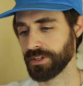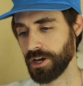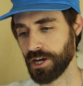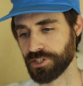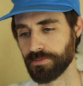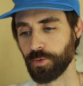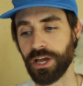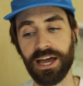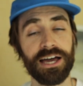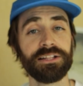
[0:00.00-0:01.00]
Awesome. We
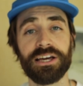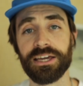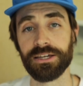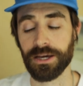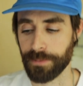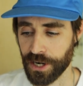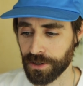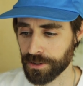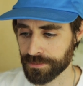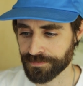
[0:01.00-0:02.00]
got LA
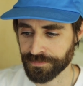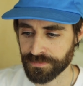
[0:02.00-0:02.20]
Apparel.